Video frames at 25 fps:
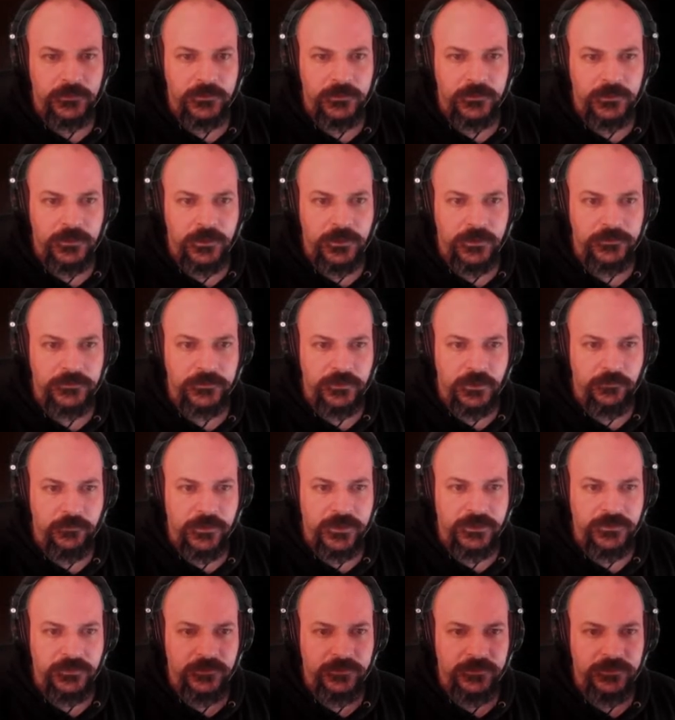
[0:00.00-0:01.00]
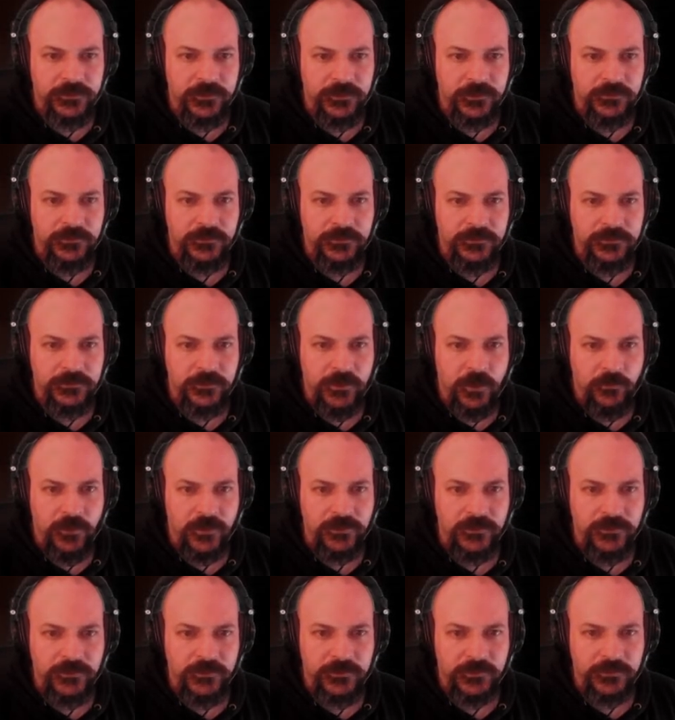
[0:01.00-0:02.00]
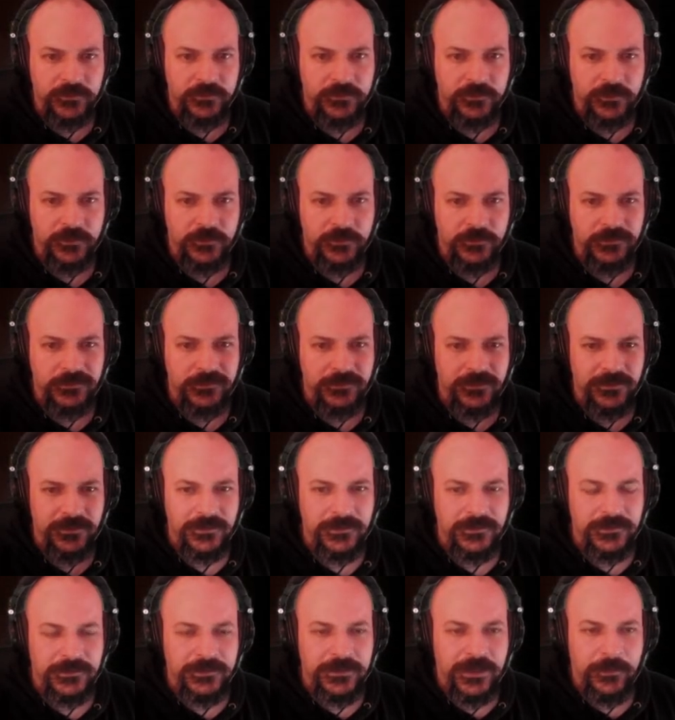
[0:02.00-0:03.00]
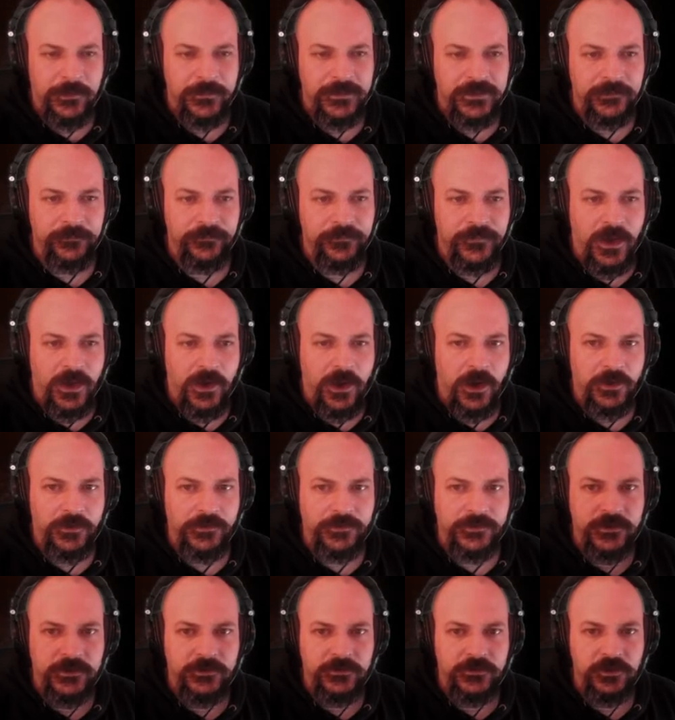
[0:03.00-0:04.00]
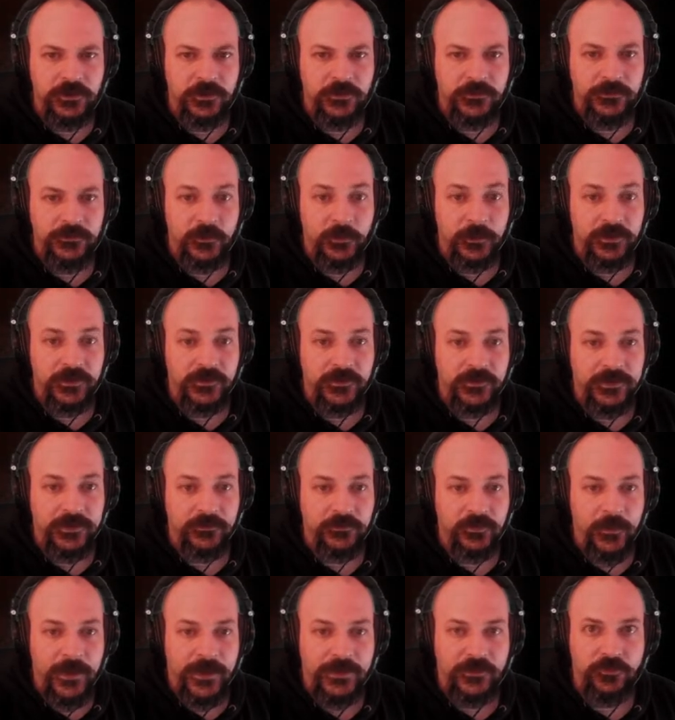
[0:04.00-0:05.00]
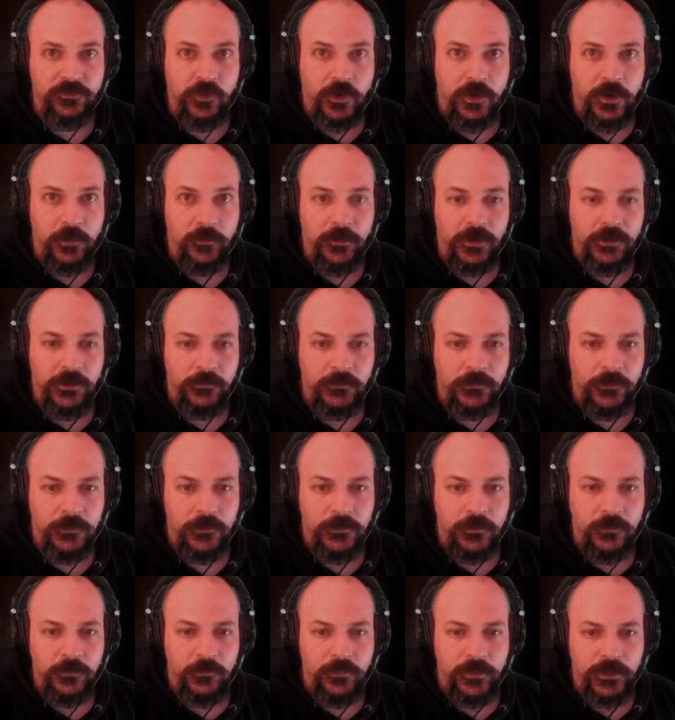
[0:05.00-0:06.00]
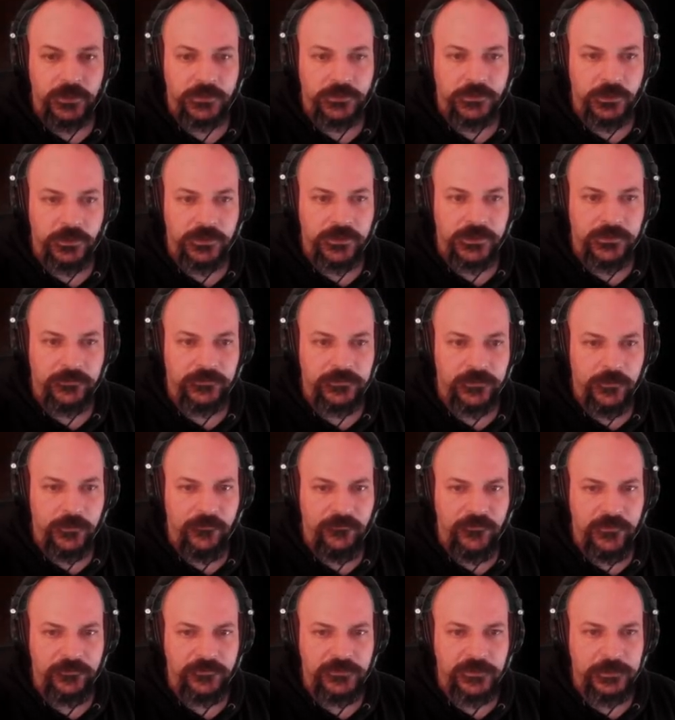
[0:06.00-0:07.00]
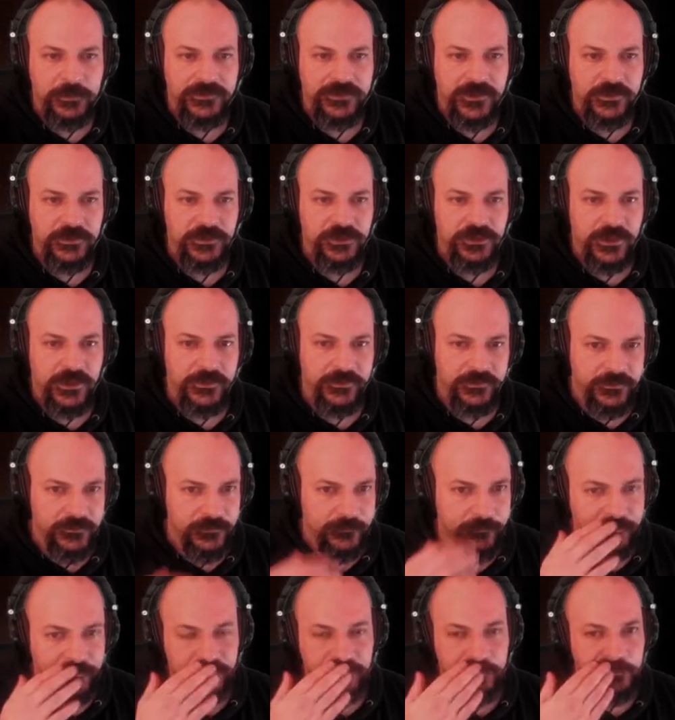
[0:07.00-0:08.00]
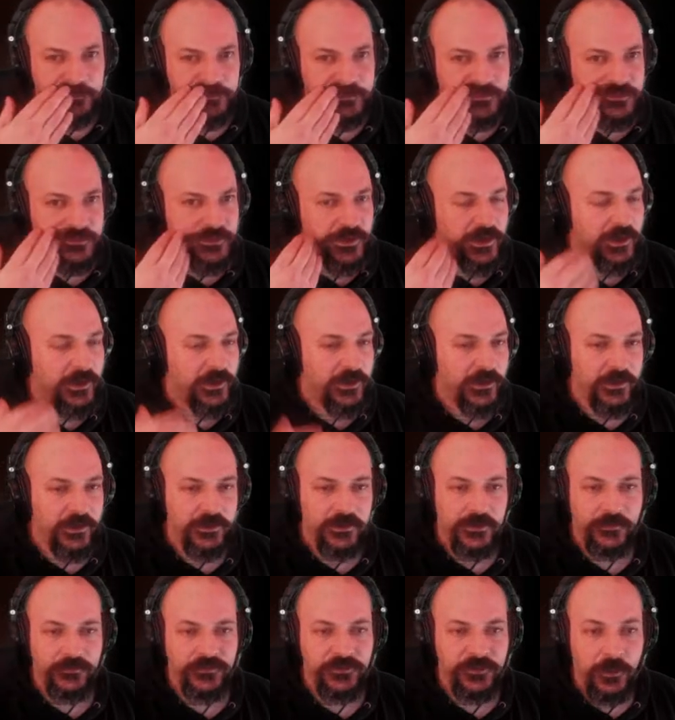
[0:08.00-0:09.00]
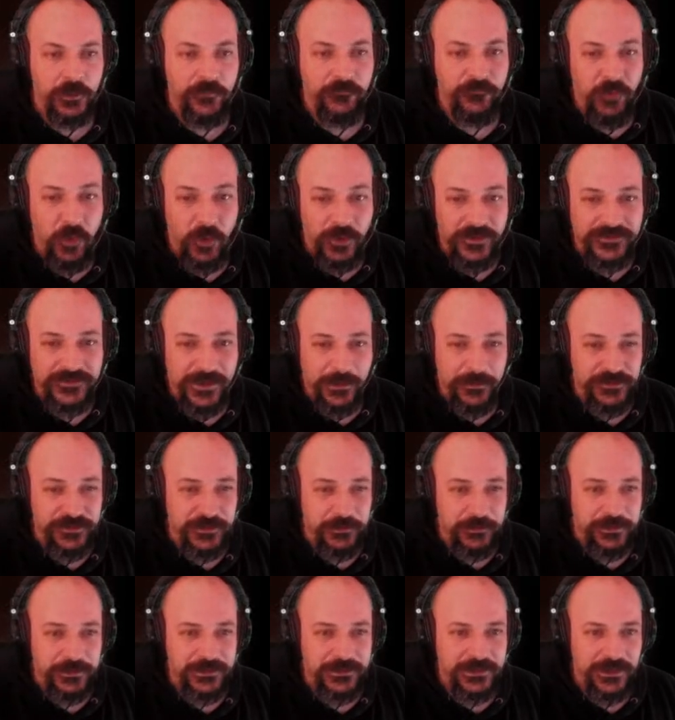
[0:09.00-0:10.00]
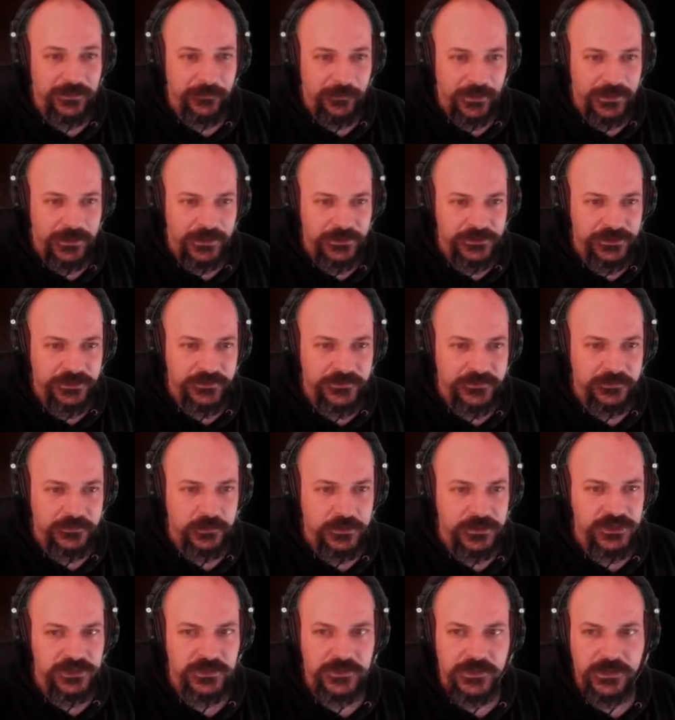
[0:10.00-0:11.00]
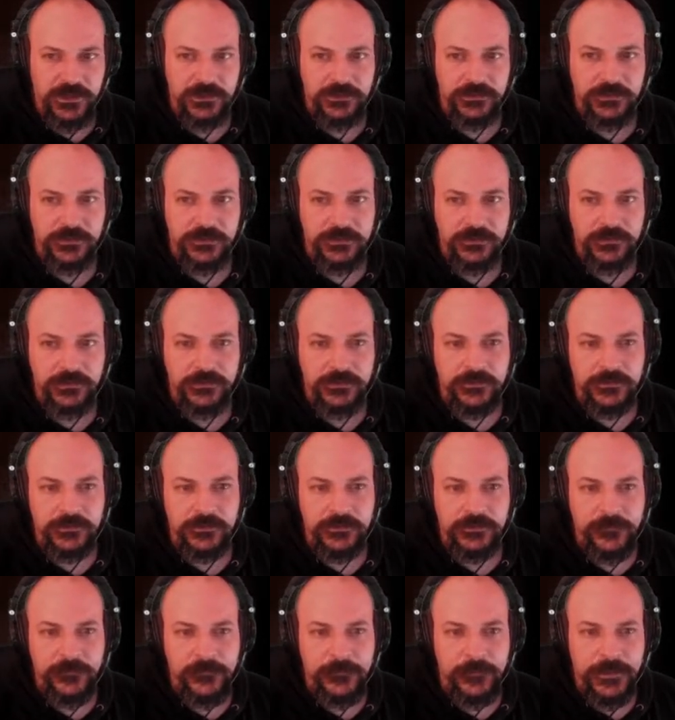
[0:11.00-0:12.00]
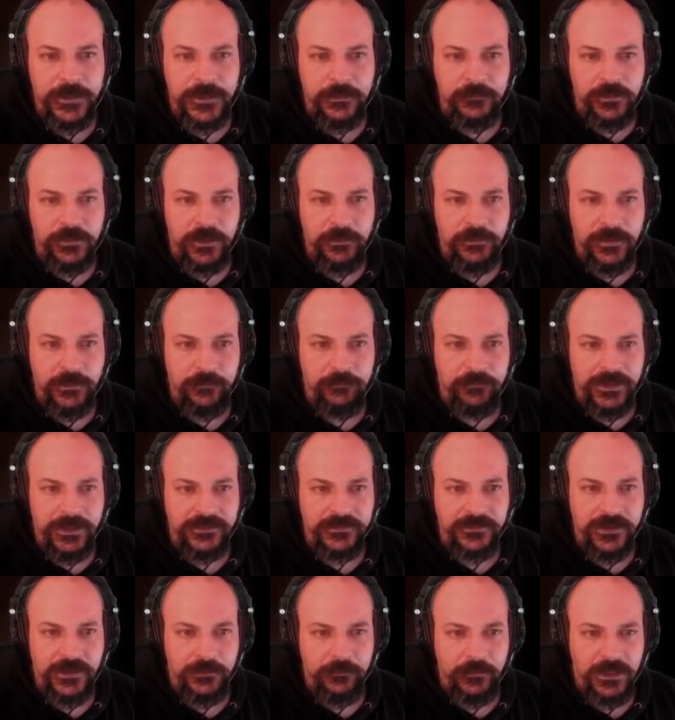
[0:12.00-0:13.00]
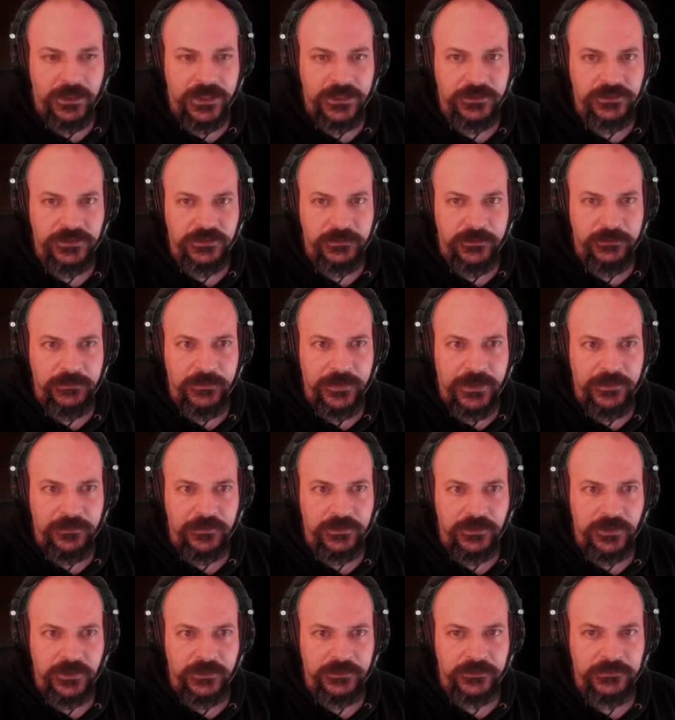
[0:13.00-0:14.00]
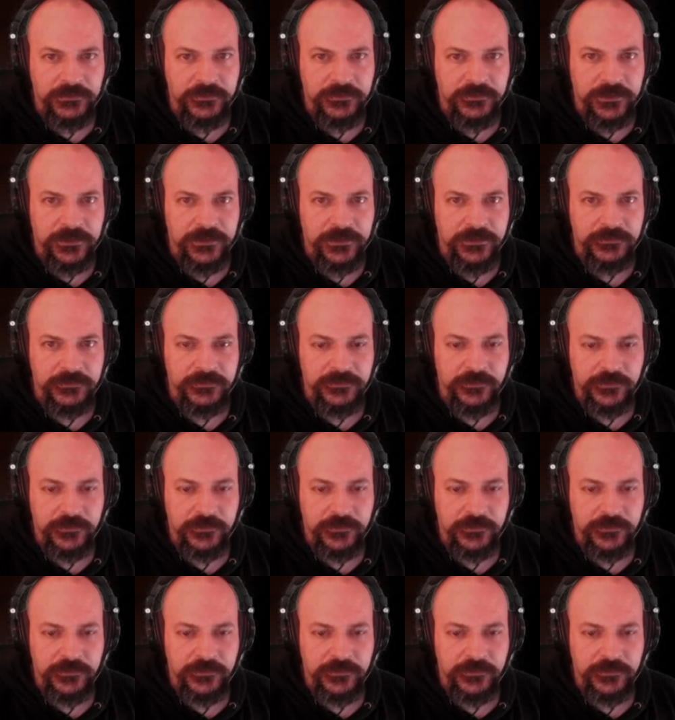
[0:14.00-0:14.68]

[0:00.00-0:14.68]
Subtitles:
It's got a range of 6, this has got a range of 6. So, I mean, Iron Skin's useful because it gives them extra armor, But luck gives them a 50% chance to avoid damage completely. I might actually switch that. That might be that might actually be better than Iron Skin in certain